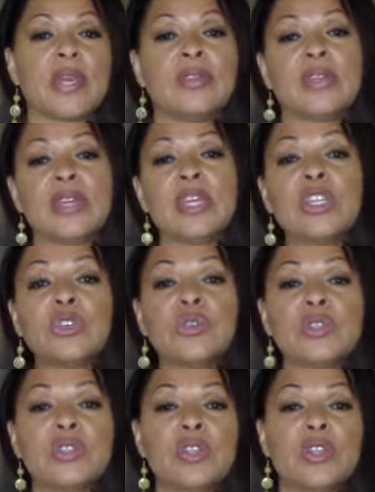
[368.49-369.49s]
and the
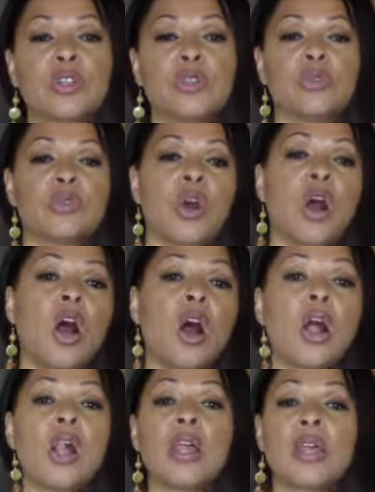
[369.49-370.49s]
interest includes
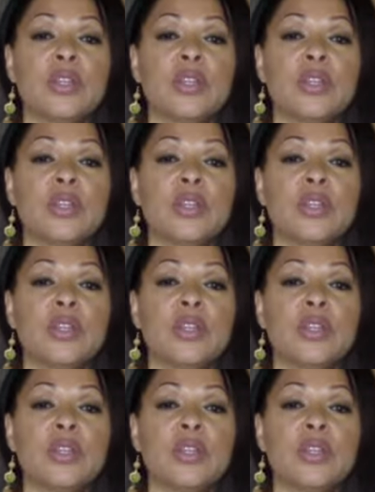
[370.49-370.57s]
all